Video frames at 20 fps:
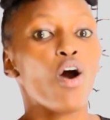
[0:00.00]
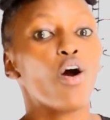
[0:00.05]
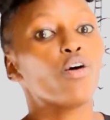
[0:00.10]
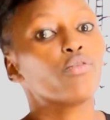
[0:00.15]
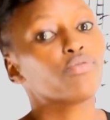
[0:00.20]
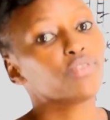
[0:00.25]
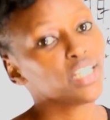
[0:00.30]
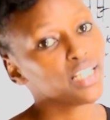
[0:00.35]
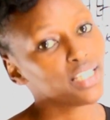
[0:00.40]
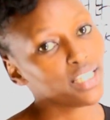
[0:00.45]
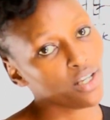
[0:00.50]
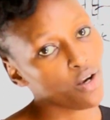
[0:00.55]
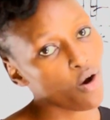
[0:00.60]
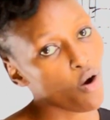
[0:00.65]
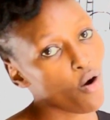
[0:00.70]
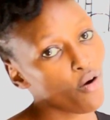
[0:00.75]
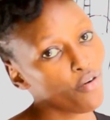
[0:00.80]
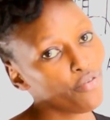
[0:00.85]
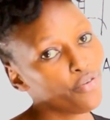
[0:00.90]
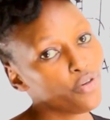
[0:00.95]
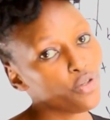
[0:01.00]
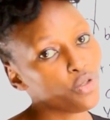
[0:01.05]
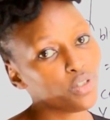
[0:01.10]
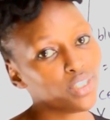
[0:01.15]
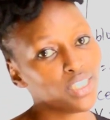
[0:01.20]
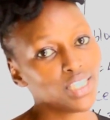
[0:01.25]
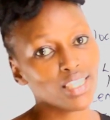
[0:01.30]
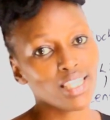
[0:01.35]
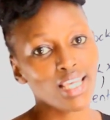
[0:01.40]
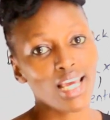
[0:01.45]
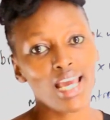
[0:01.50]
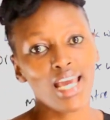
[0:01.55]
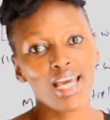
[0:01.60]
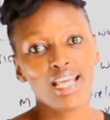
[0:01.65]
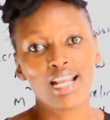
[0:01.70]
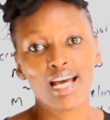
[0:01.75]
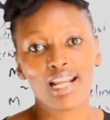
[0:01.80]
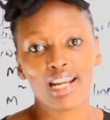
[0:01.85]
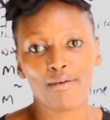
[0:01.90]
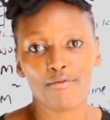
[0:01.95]
of taking off using the
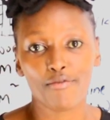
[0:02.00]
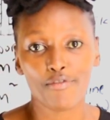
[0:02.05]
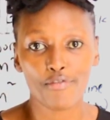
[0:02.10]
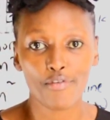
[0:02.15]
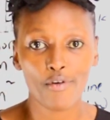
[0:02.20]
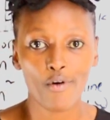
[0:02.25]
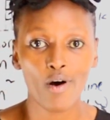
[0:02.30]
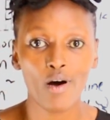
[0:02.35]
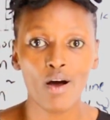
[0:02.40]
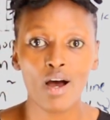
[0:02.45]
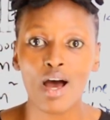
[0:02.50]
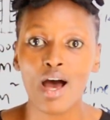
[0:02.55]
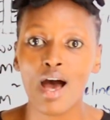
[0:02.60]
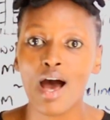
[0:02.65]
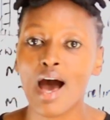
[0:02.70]
NRM4.